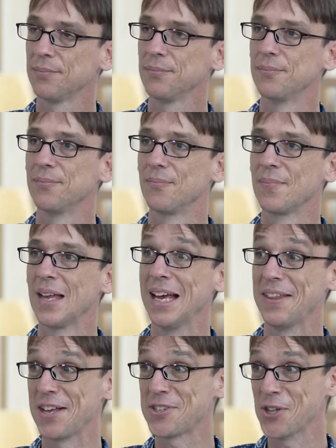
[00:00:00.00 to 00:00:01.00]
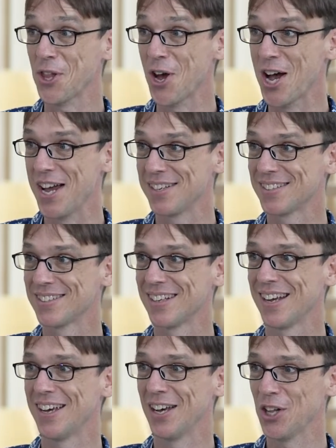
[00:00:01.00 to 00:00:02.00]
Hmm. That's a lot,
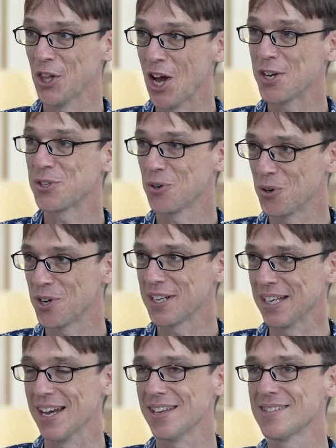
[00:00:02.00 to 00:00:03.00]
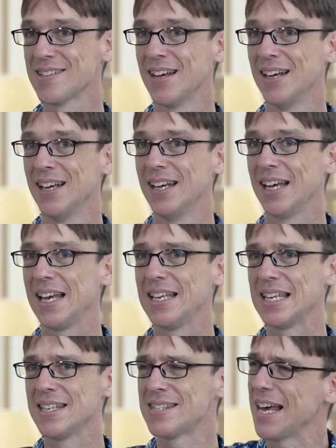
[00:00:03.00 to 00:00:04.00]
uh, a lot to organize.
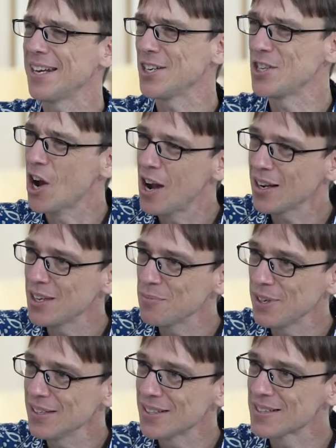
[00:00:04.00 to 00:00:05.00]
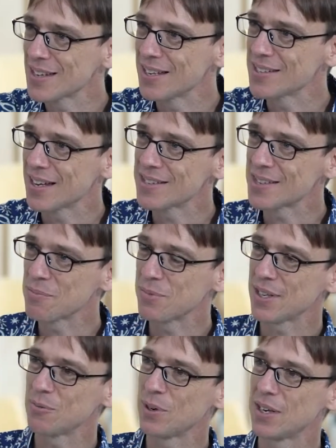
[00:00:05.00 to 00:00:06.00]
Is, is that a document? Is, is that
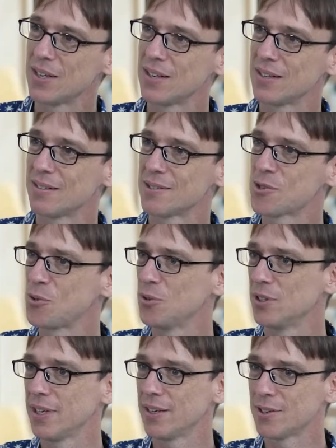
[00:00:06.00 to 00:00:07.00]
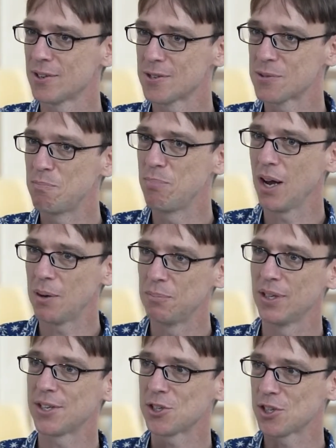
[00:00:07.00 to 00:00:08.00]
something where school leaders
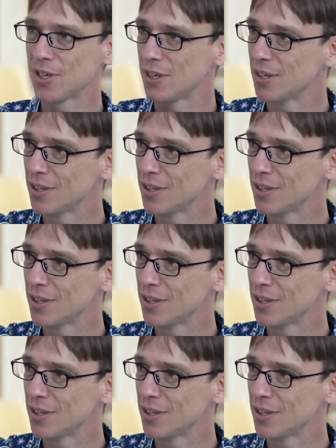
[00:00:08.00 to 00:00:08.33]
publish